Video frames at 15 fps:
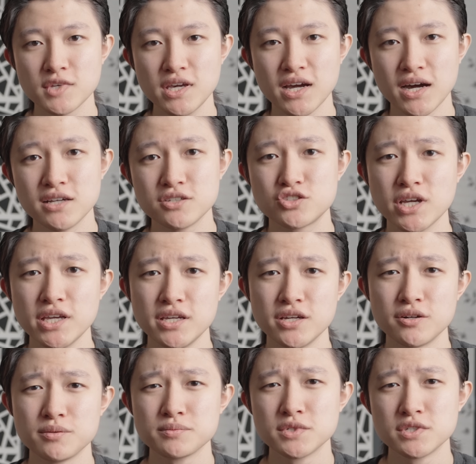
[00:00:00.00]
Hey guys, Jay
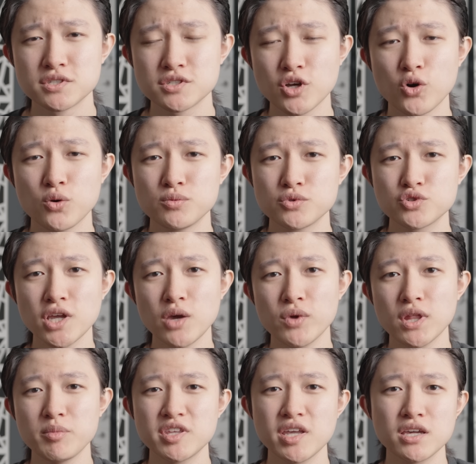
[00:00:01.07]
here. So today we're
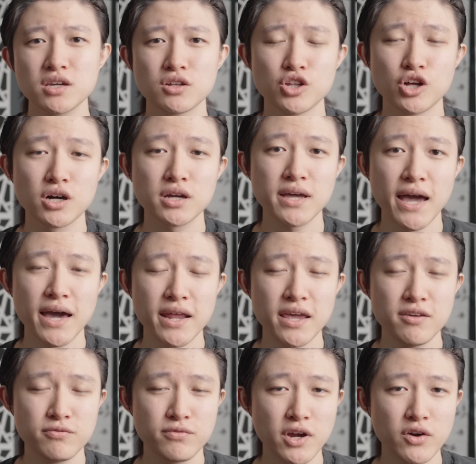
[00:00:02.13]
gonna be taking a look at
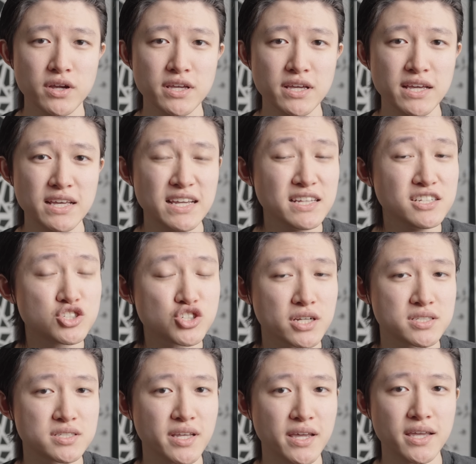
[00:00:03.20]
a very
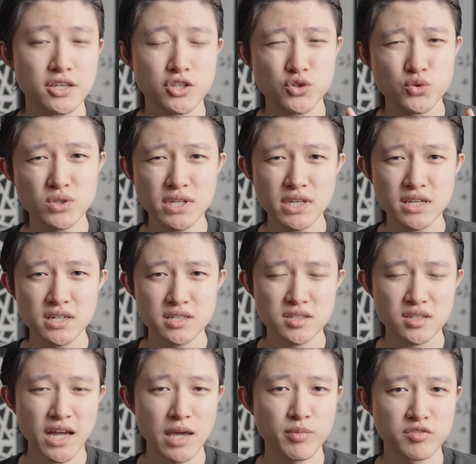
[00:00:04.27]
interesting, unique
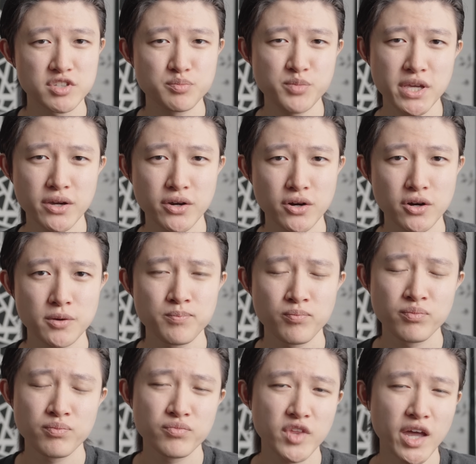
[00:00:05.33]
type of speaker
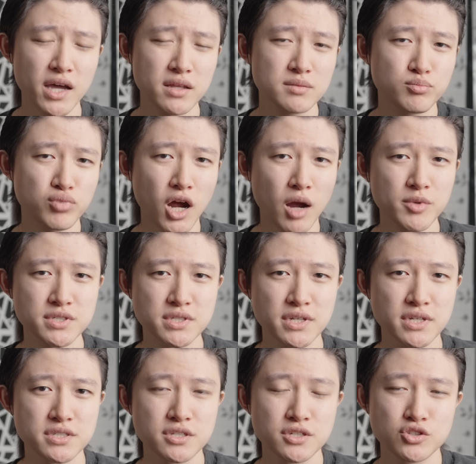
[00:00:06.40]
that
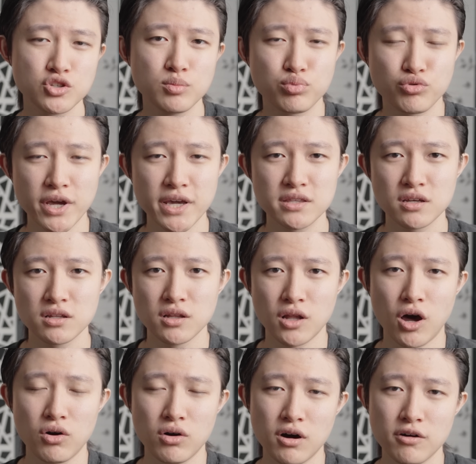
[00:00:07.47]
promises to break the
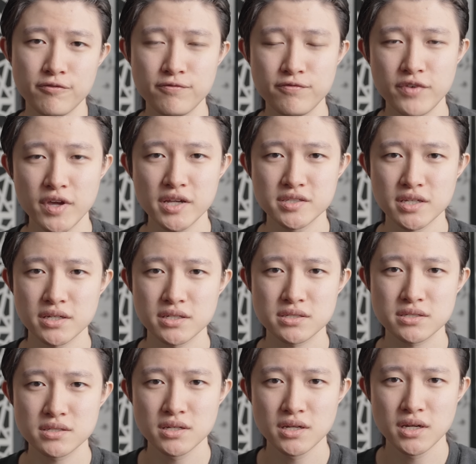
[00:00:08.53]
law of physics.